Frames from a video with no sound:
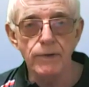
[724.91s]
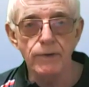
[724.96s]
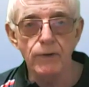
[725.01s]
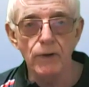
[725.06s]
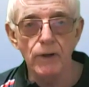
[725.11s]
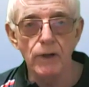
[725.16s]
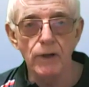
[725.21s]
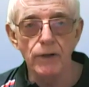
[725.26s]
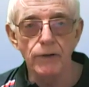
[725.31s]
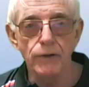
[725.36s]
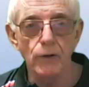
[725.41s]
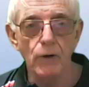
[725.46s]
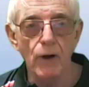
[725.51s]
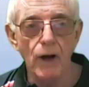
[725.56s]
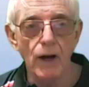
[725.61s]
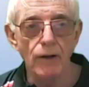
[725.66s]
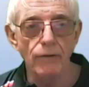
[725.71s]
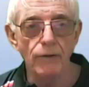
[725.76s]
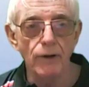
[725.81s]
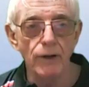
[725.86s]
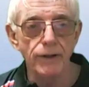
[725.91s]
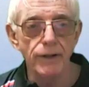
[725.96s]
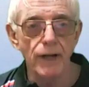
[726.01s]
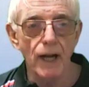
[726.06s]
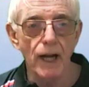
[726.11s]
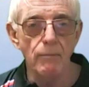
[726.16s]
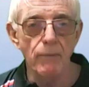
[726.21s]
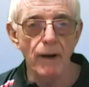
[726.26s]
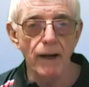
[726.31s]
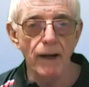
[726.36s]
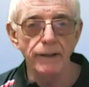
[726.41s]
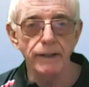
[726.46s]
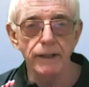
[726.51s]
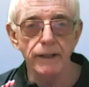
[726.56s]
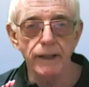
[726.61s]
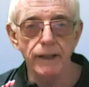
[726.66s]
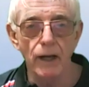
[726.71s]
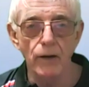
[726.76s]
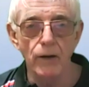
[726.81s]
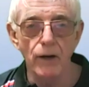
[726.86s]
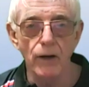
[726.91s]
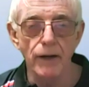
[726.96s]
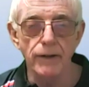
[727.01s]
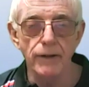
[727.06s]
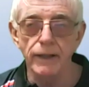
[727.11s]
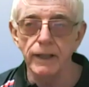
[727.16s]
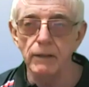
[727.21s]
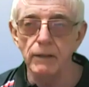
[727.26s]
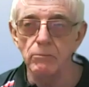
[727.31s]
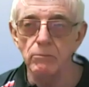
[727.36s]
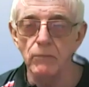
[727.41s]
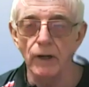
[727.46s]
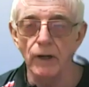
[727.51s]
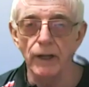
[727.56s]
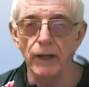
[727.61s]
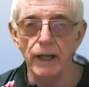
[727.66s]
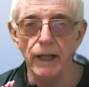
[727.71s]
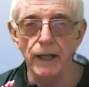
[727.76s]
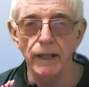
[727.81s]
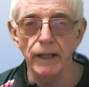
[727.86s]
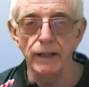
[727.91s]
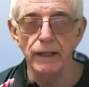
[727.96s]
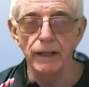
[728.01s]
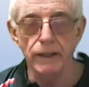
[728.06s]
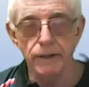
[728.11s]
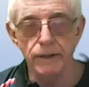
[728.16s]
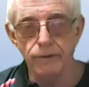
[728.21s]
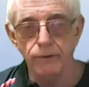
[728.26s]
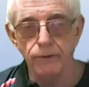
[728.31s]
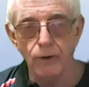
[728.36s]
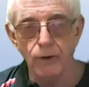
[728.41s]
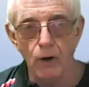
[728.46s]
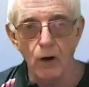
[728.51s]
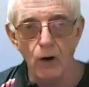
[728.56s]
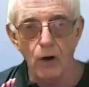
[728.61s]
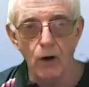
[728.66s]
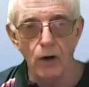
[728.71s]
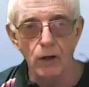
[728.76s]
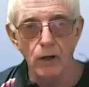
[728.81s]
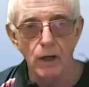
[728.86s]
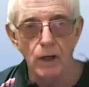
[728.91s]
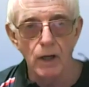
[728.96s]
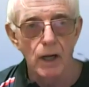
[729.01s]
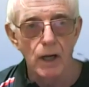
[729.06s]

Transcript: to have a Thai bank account and to keep money in it for